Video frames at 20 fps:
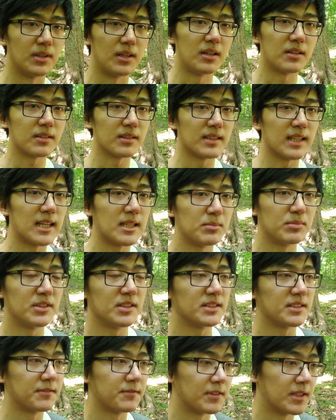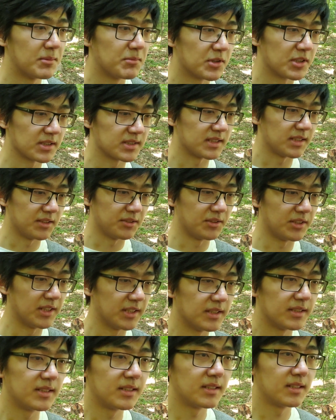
all the libraries and frameworks that you need.